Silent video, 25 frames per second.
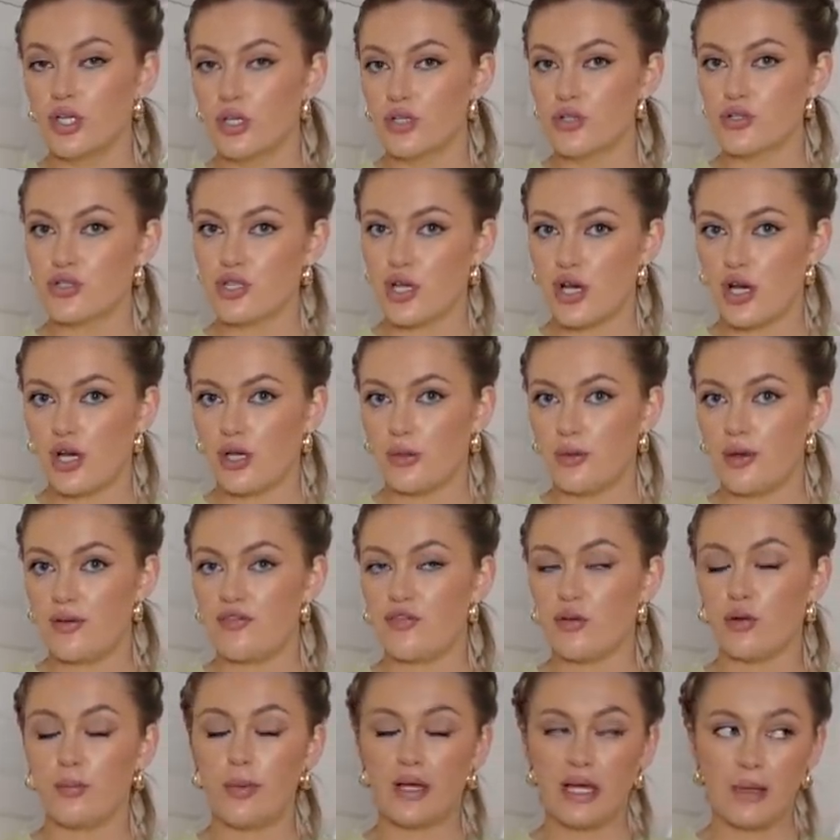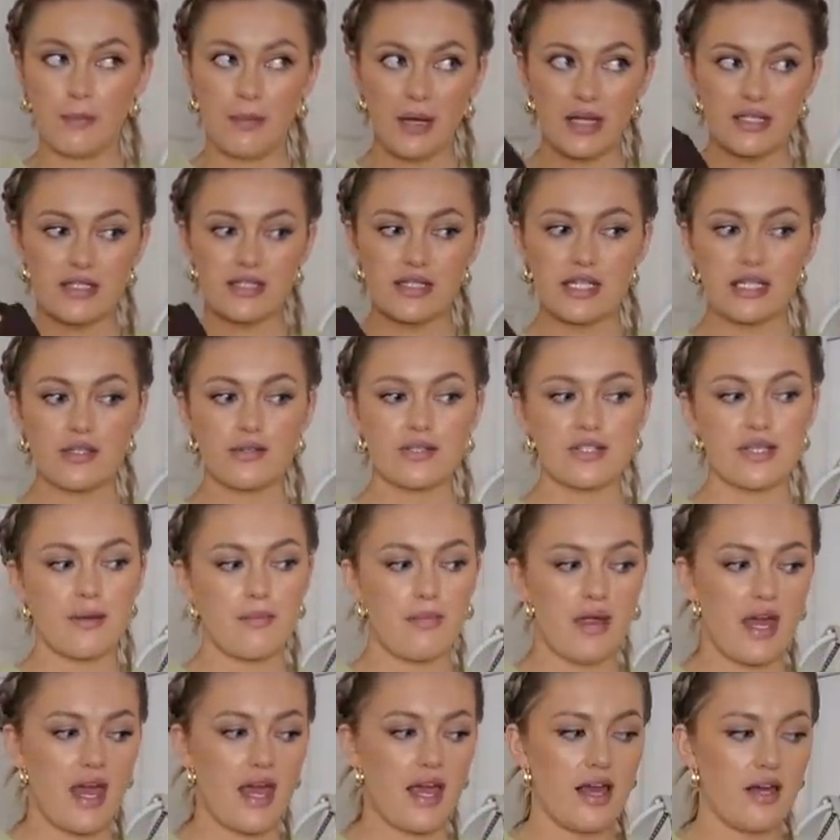So if you're bigger busted or
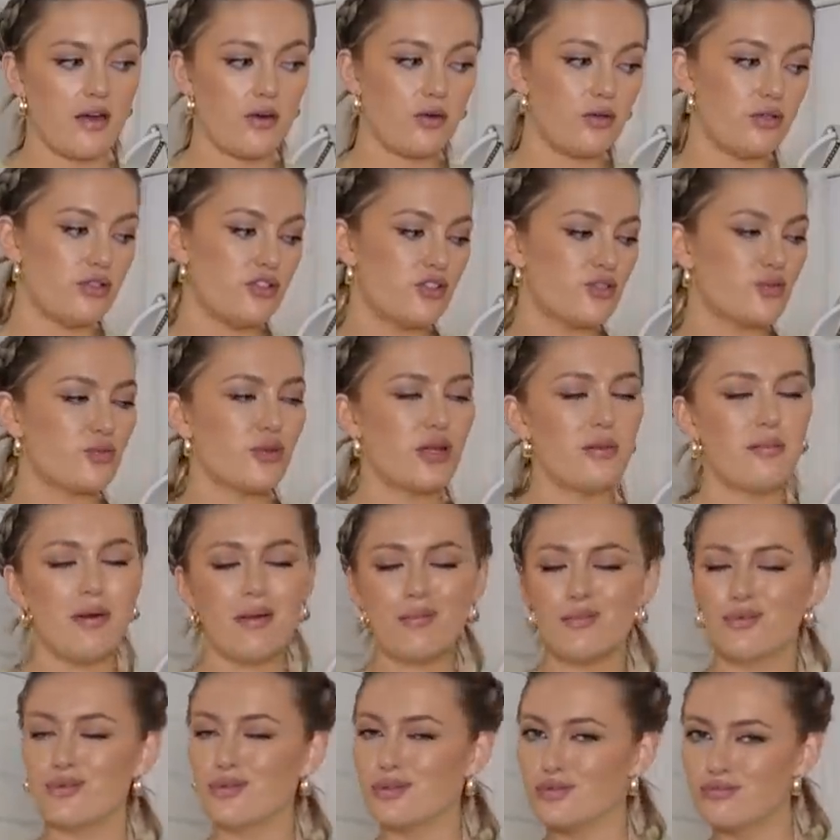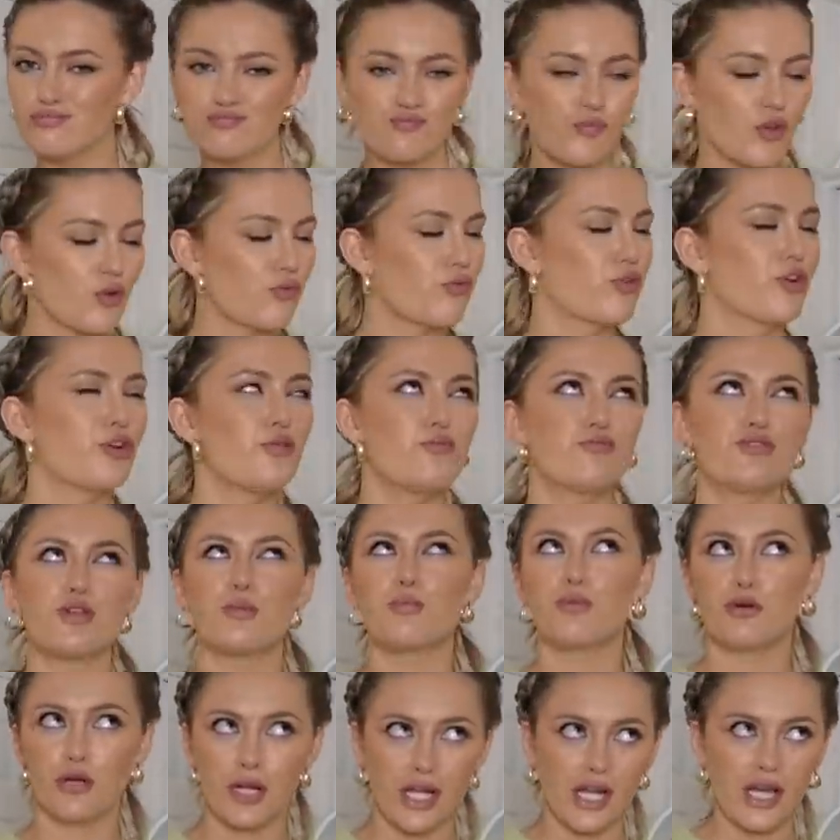something, or you just want a bit more room to
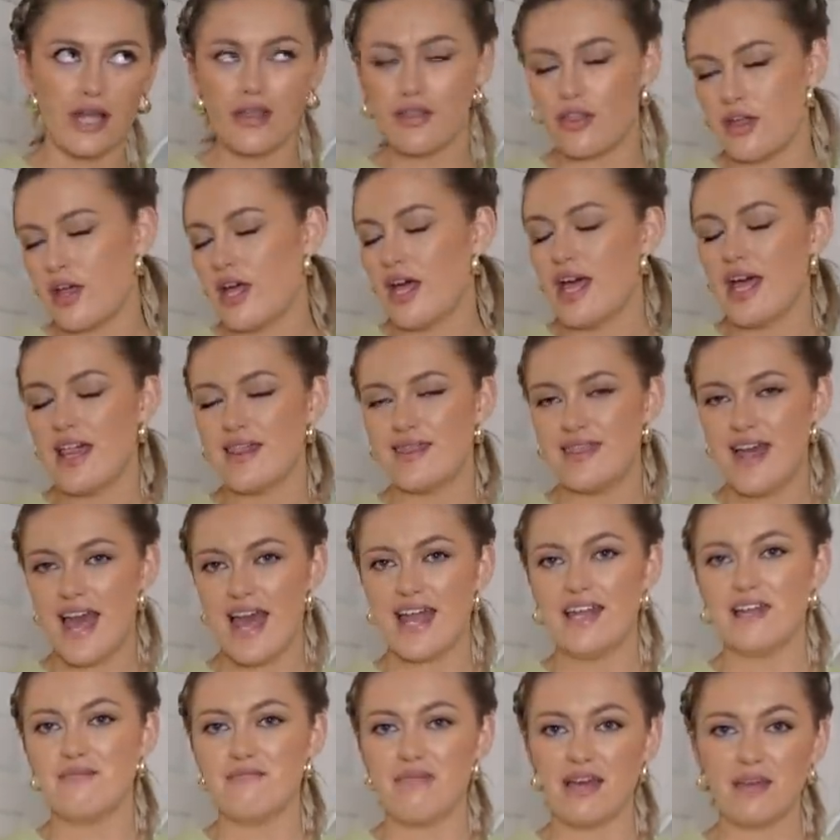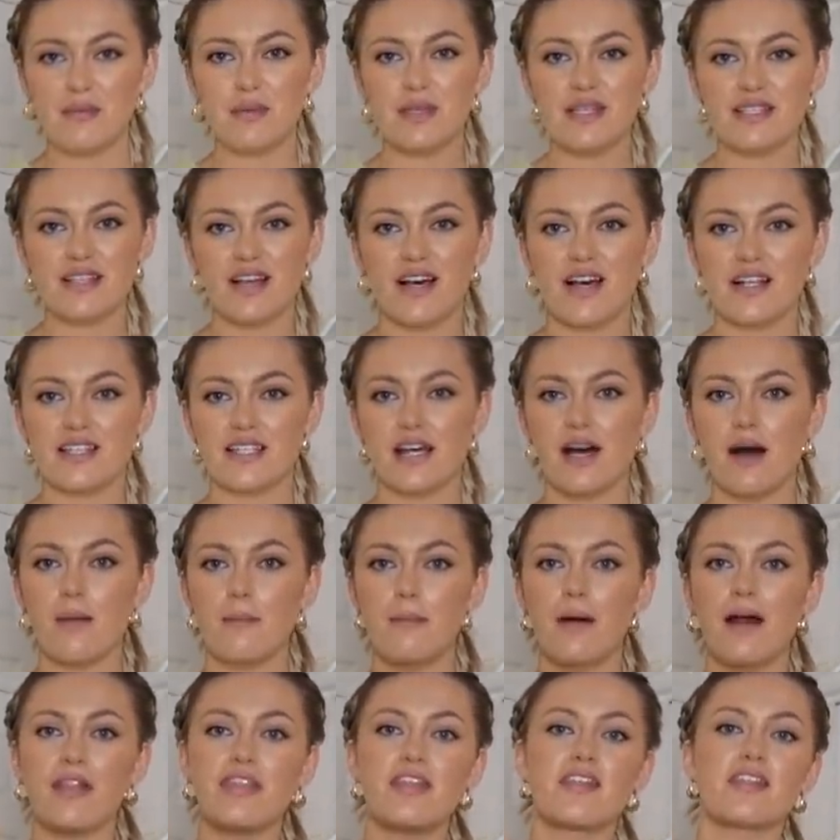breathe, then maybe size up.
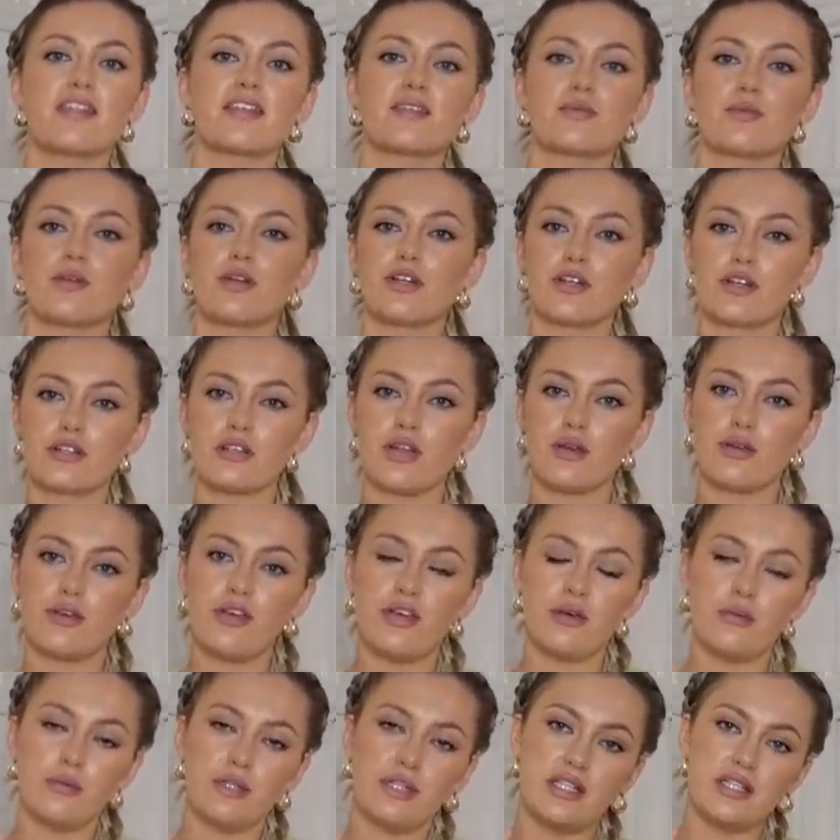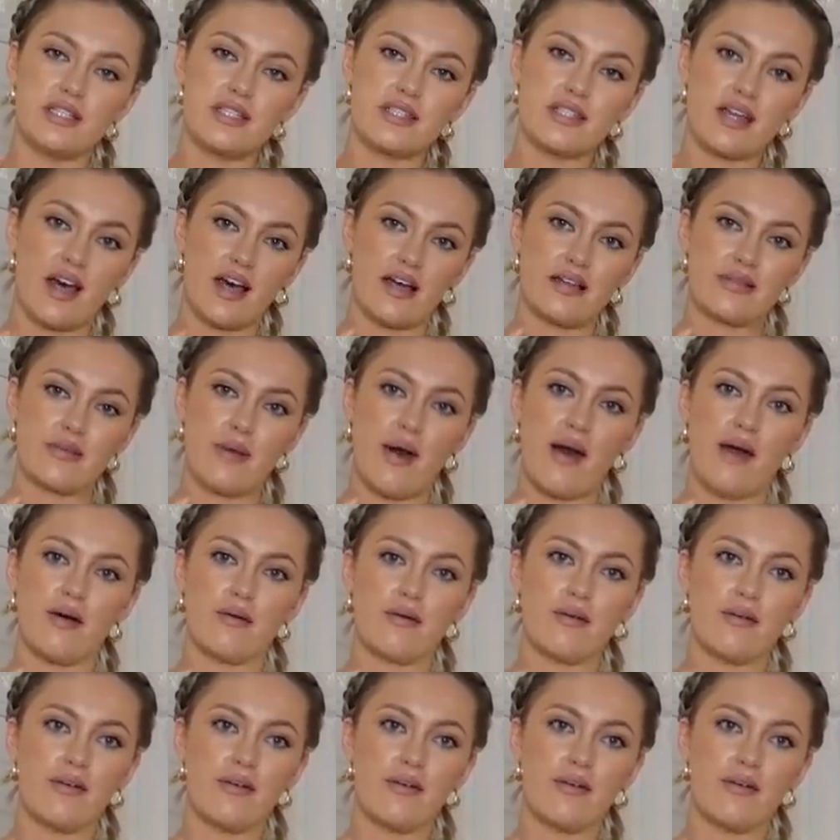But I think this would look so cute with this skirt as well.